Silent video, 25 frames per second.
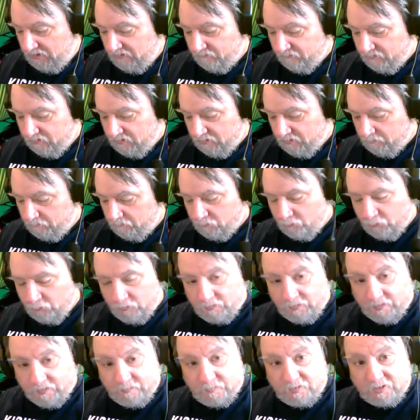even more
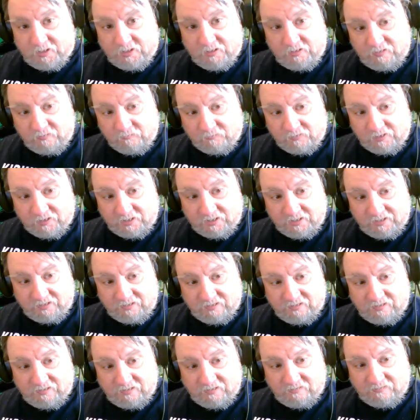limited to what I
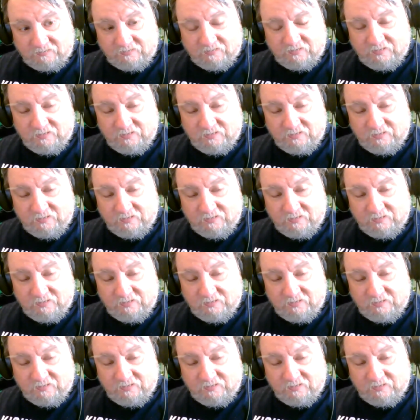can do.